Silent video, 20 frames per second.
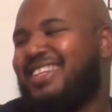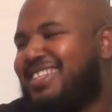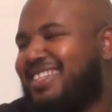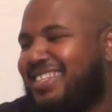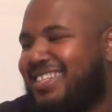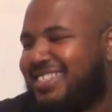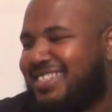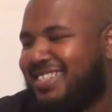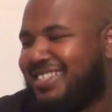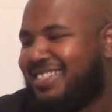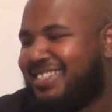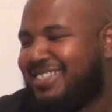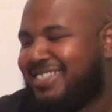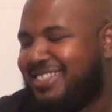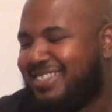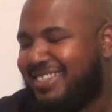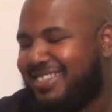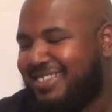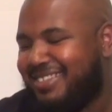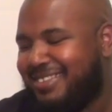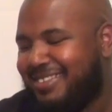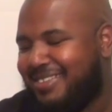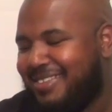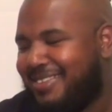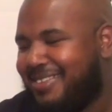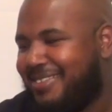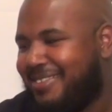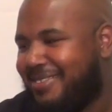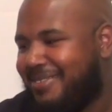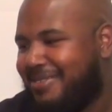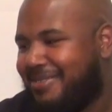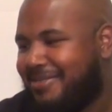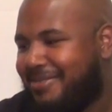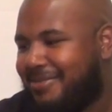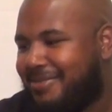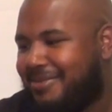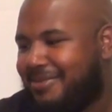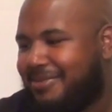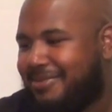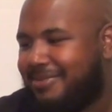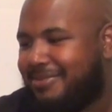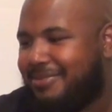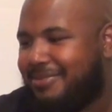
(silent)